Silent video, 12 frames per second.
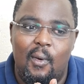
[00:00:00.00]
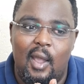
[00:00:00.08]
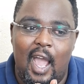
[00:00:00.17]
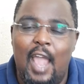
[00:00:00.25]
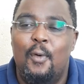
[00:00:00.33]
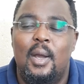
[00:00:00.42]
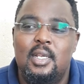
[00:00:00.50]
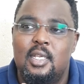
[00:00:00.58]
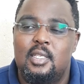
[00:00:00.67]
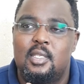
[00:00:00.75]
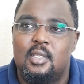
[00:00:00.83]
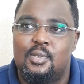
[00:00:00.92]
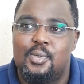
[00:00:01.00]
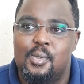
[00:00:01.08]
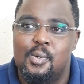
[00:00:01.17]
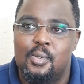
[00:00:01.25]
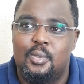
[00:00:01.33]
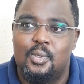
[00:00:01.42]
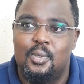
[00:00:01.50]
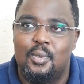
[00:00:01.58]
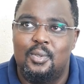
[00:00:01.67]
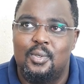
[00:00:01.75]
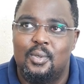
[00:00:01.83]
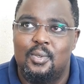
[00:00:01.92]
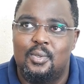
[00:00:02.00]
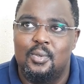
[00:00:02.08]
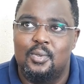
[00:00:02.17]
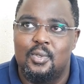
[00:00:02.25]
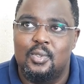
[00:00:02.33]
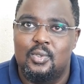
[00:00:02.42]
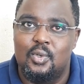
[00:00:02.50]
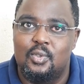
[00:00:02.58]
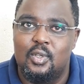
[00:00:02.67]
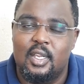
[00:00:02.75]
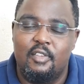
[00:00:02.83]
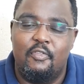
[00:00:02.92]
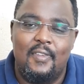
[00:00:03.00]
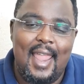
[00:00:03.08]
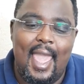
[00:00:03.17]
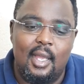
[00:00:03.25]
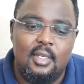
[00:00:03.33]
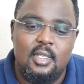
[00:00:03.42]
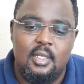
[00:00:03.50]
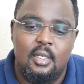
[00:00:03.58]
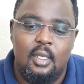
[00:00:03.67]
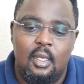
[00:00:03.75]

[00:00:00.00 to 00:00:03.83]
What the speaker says: I want us to reflect,